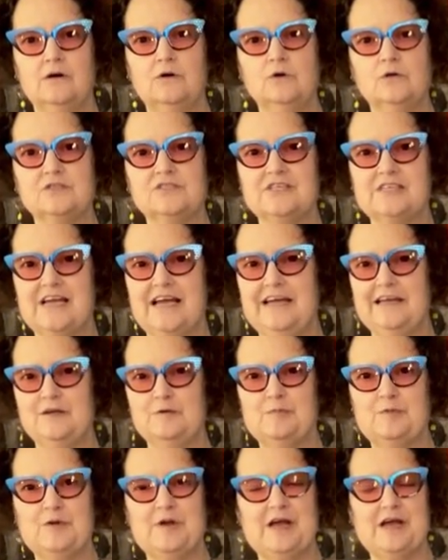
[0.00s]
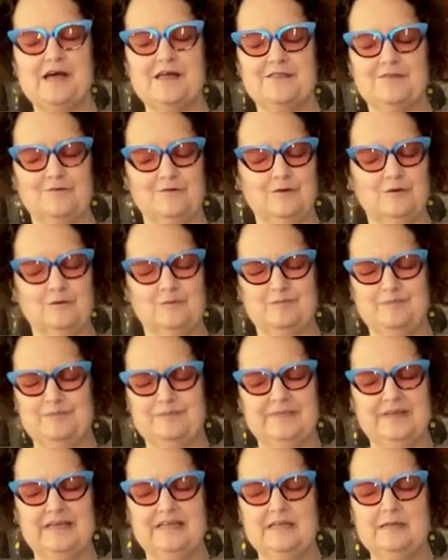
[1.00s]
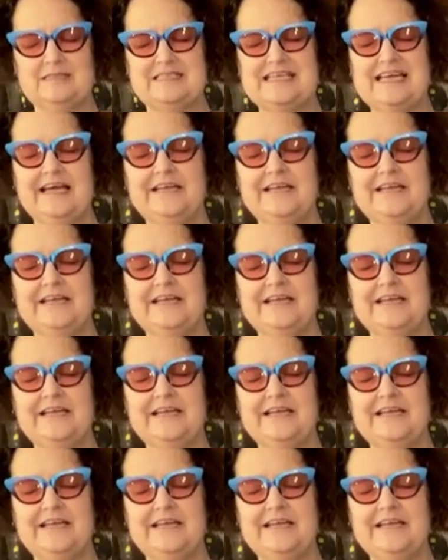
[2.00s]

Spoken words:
Ujjayi breath or any